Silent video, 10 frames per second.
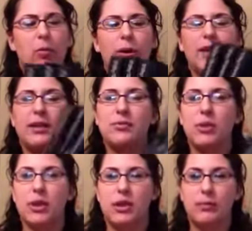what is
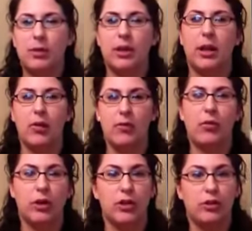with this book that
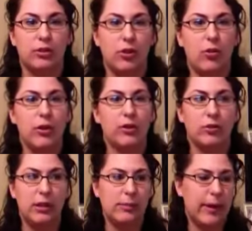everyone is so
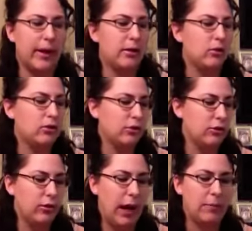intrigued by it and so
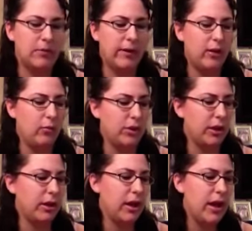captivated with
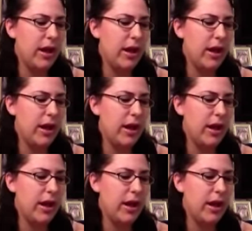it?